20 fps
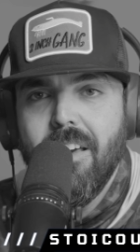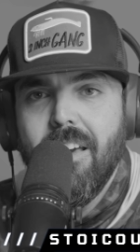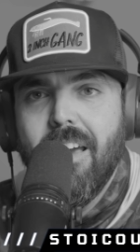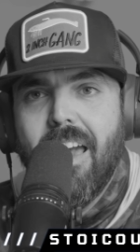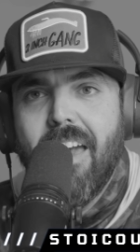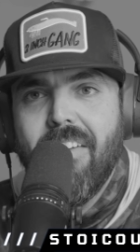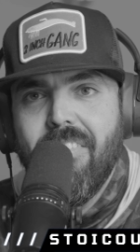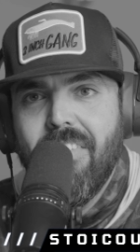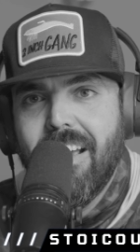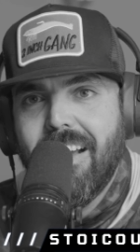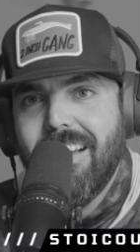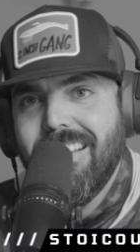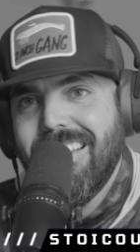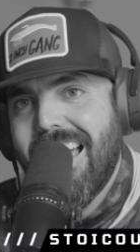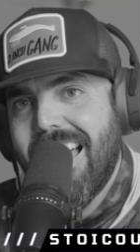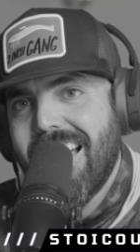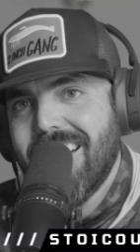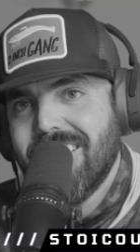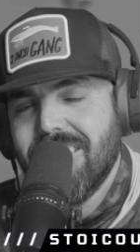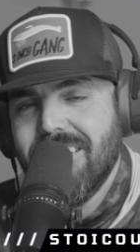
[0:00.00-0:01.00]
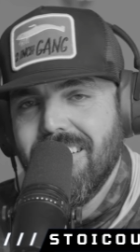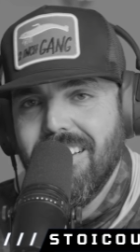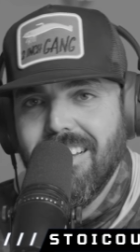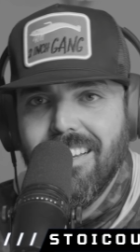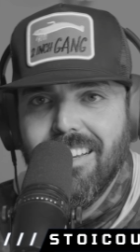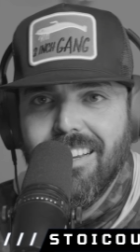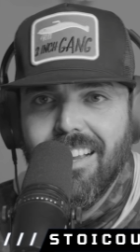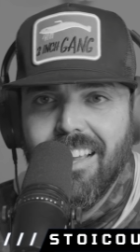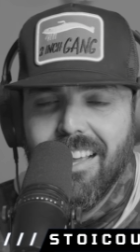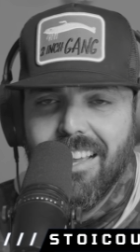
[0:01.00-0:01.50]
and they can
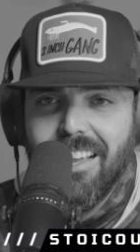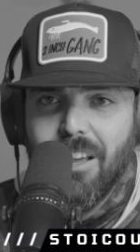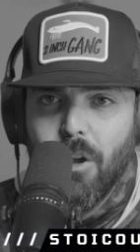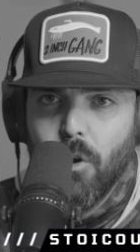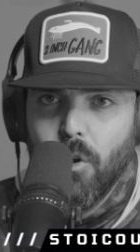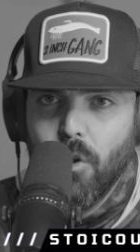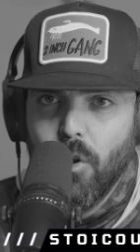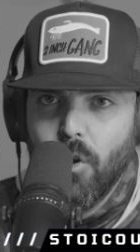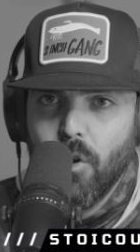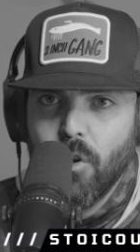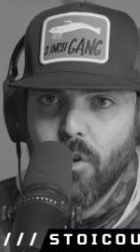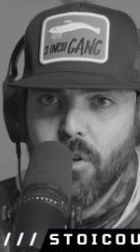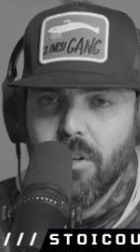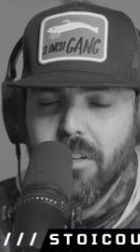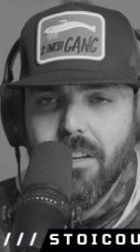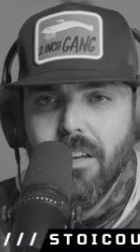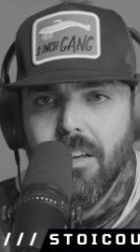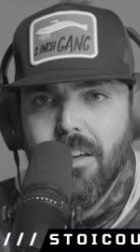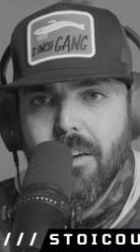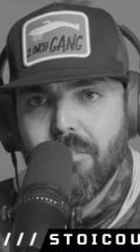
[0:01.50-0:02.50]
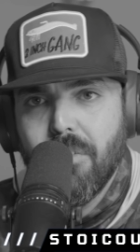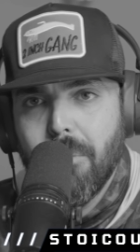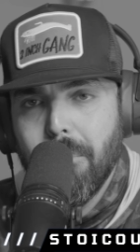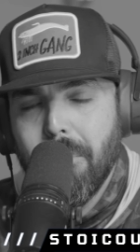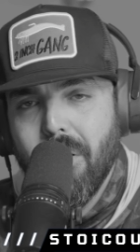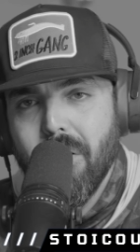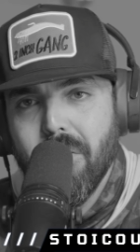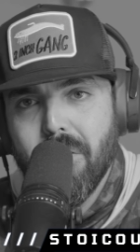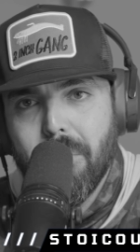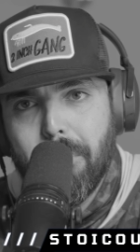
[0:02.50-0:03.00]
actually learn from
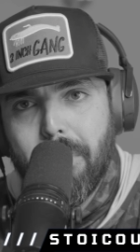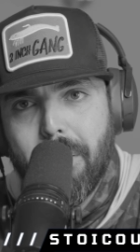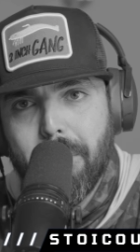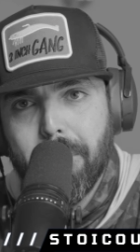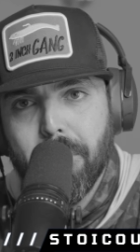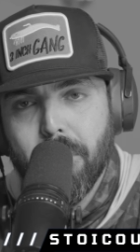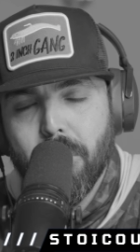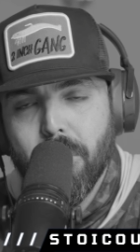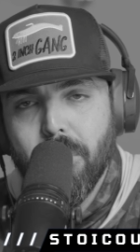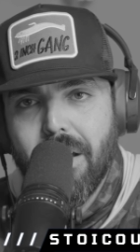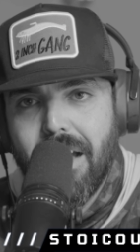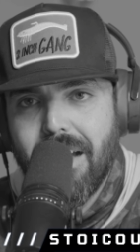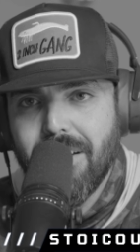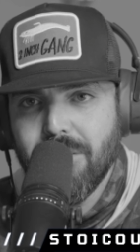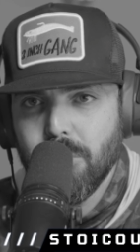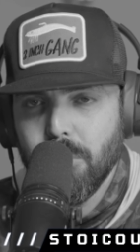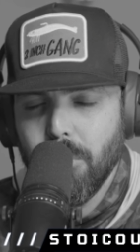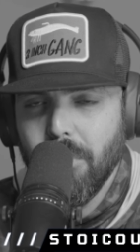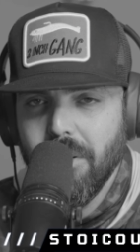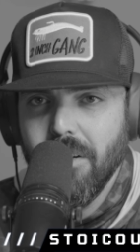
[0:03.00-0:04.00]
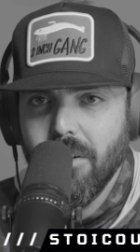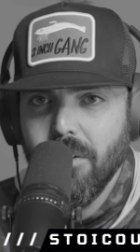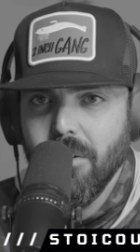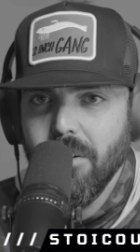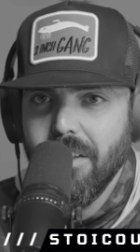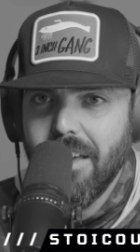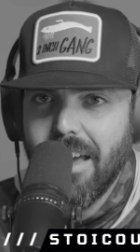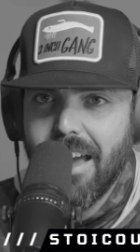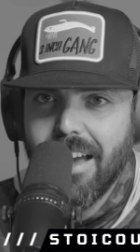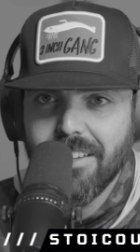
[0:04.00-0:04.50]
other people as well
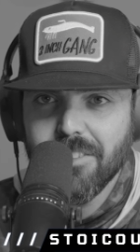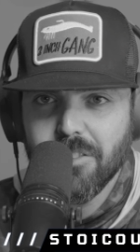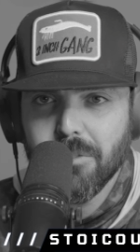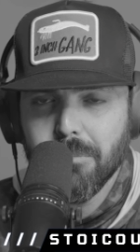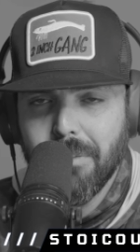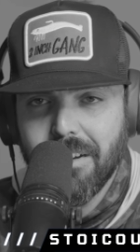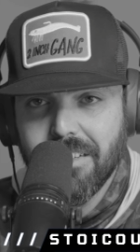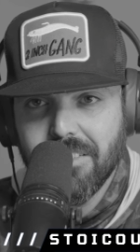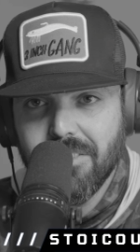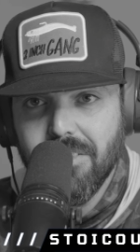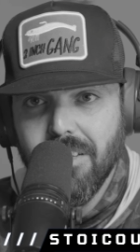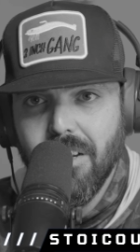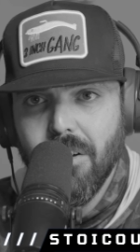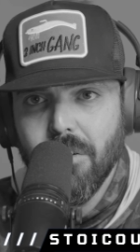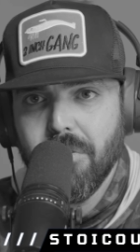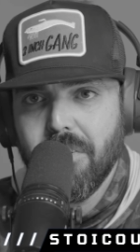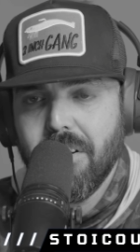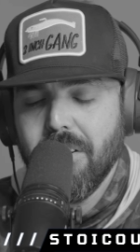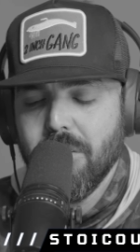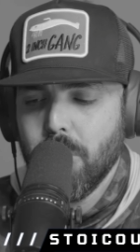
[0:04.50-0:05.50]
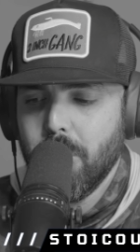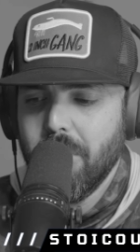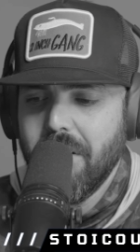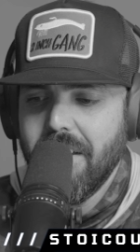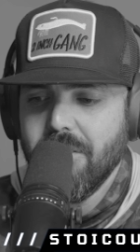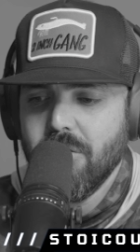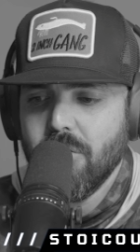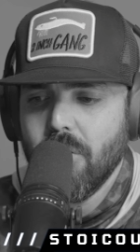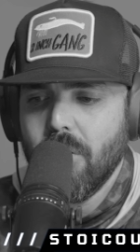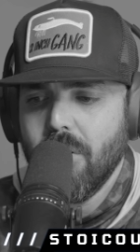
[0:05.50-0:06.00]
as myself. Because when I
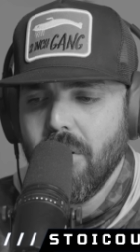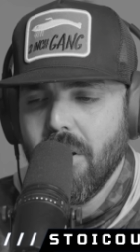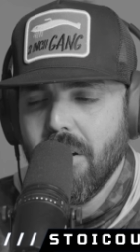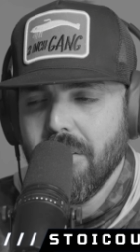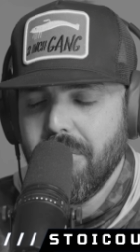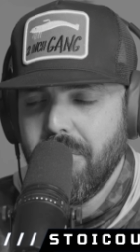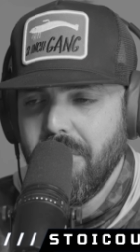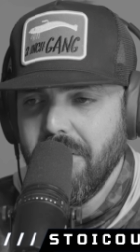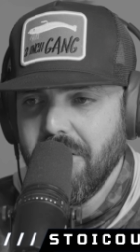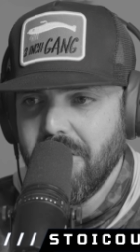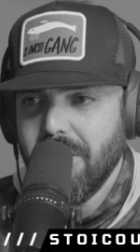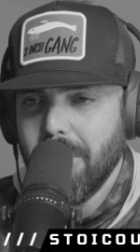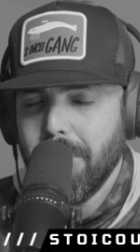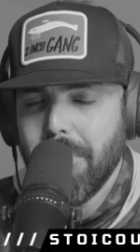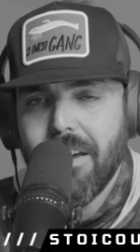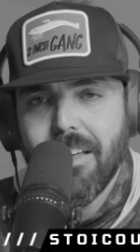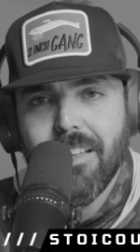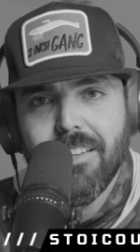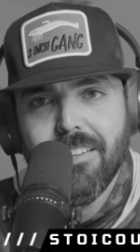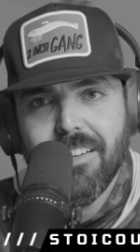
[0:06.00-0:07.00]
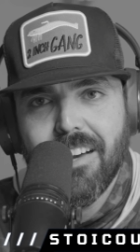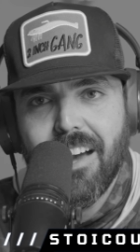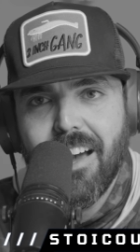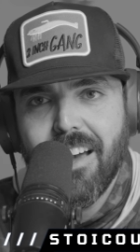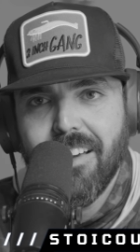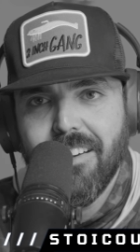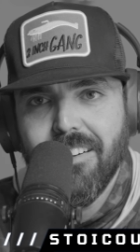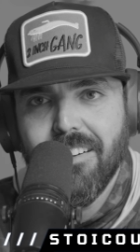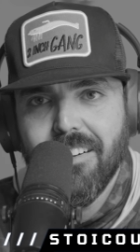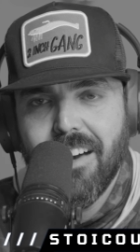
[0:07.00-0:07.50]
started off fishing, man,
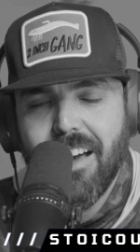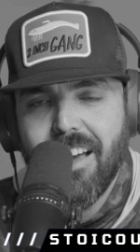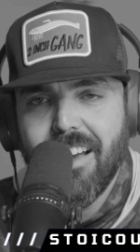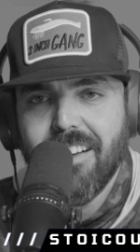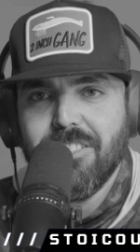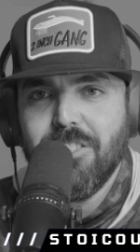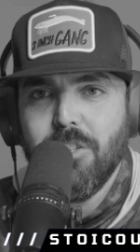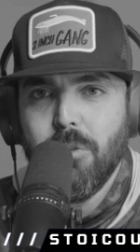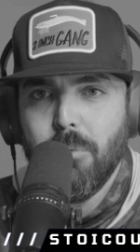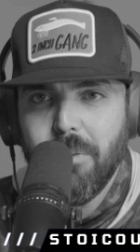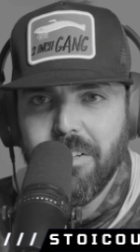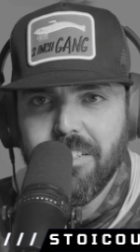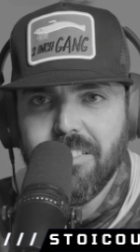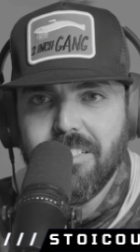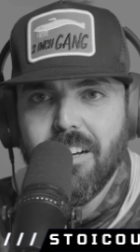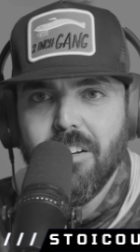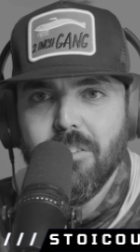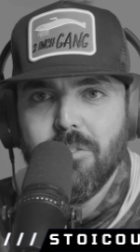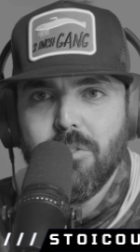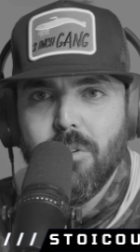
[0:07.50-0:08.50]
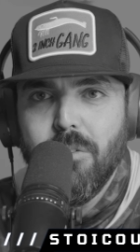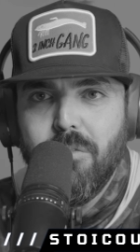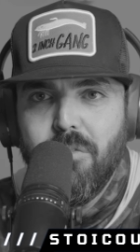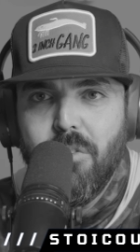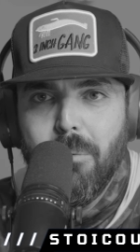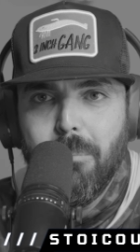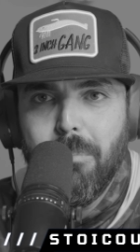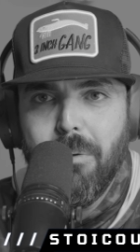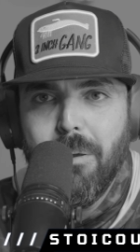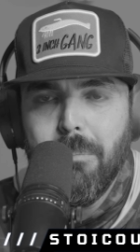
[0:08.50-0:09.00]
I uh, I actually reached out to a
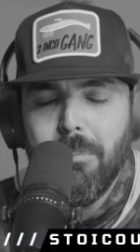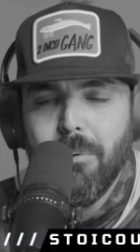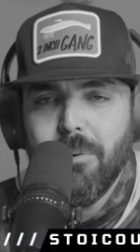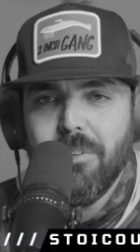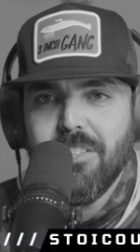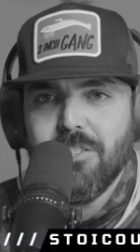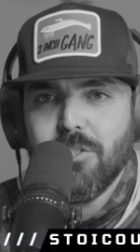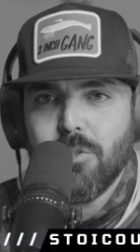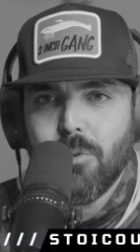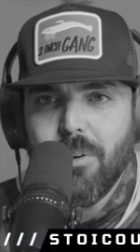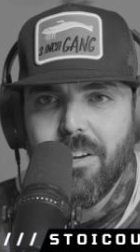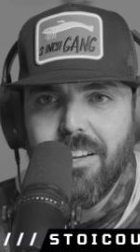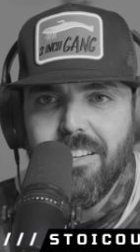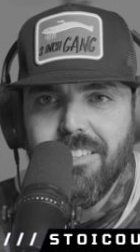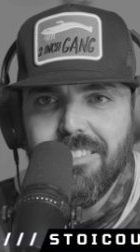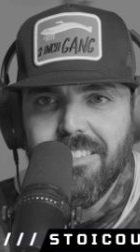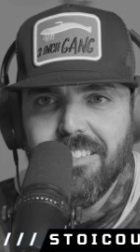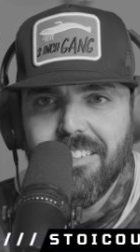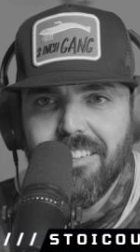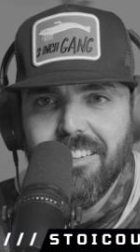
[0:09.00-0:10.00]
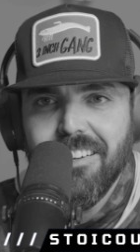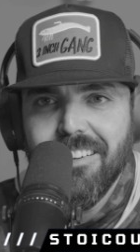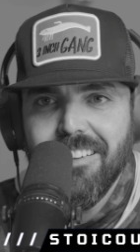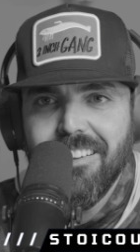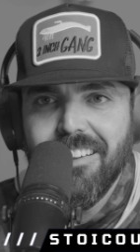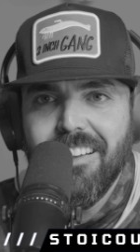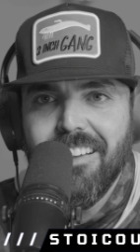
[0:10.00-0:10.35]
few people, and it's crazy uh,